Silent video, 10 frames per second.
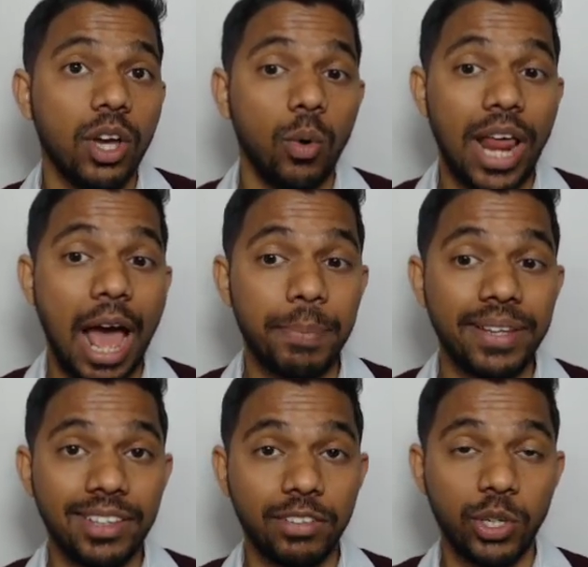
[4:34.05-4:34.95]
What
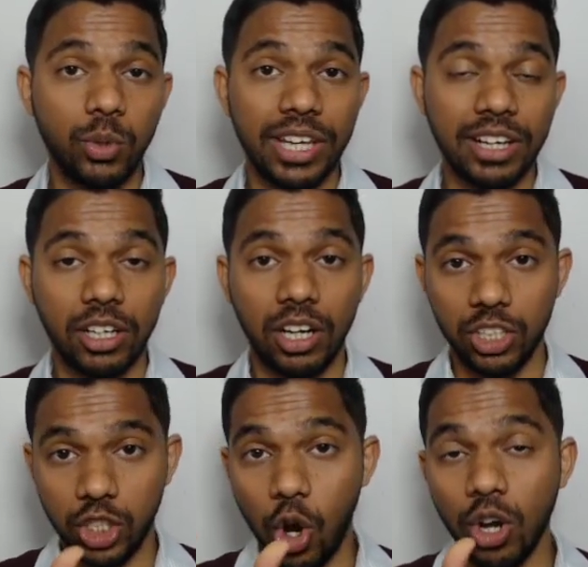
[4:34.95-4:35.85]
happens is when you take
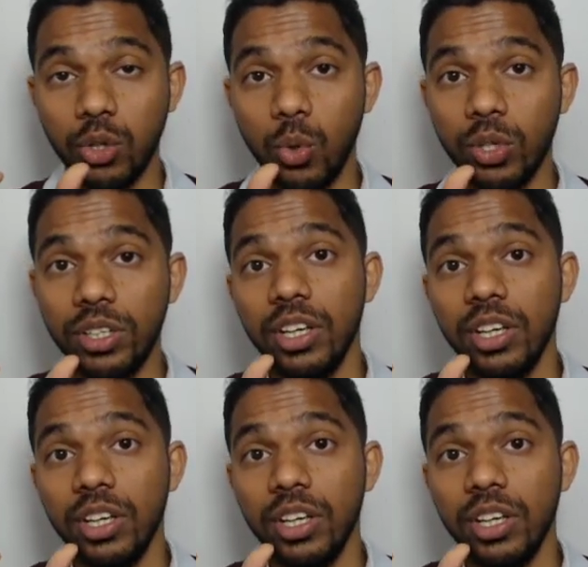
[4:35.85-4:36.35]
a short note,